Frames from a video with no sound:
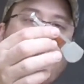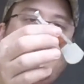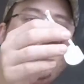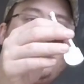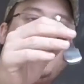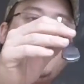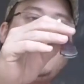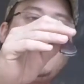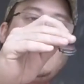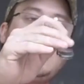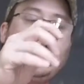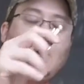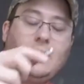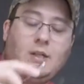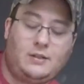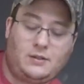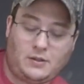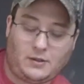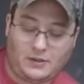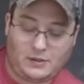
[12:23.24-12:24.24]
tool.
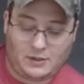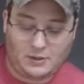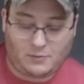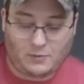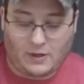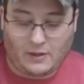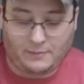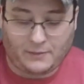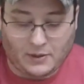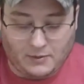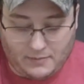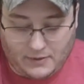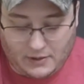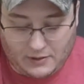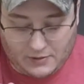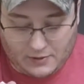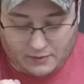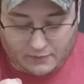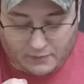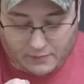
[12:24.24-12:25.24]
So this is what I'm going to be
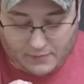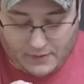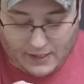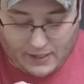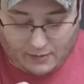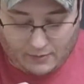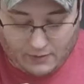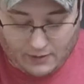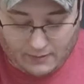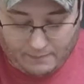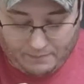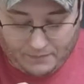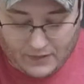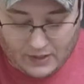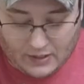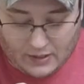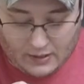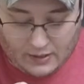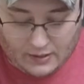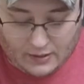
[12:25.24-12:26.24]
using from now
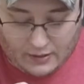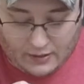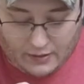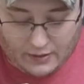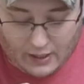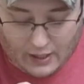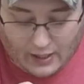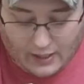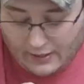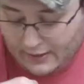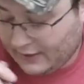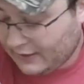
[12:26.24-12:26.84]
on.